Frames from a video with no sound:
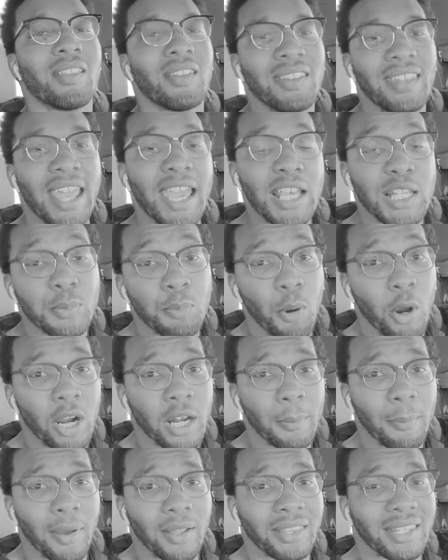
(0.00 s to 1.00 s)
The next part
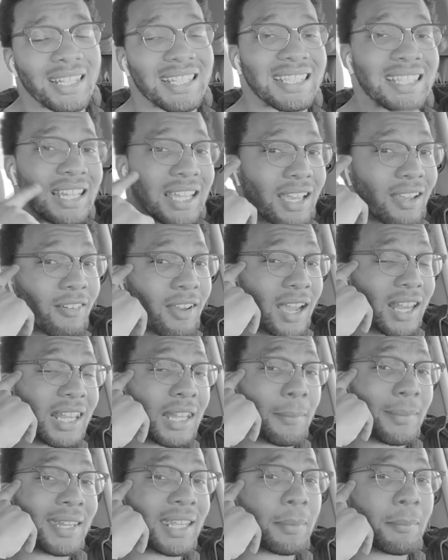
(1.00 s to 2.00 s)
about this uh, a
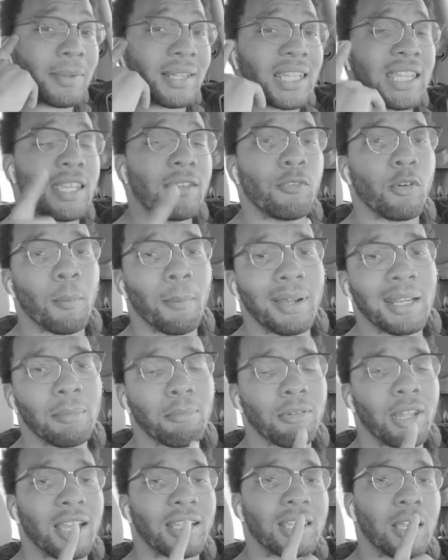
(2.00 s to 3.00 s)
limiting belief or money
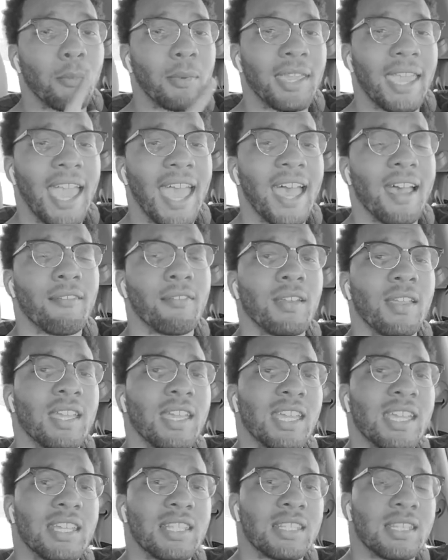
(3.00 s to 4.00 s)
block that we have
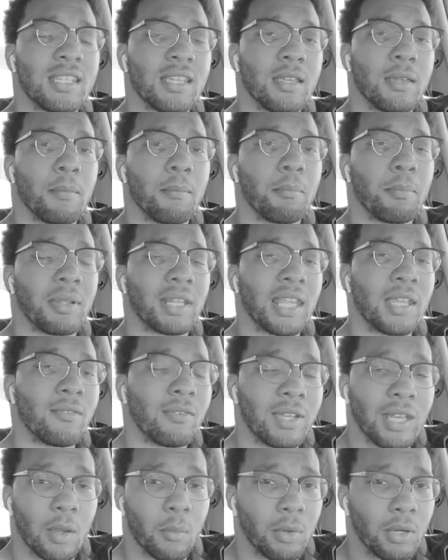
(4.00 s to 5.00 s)
is
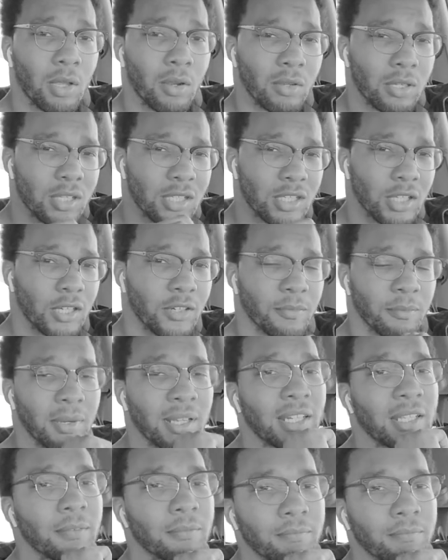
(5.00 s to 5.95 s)
believing that we don't deserve money.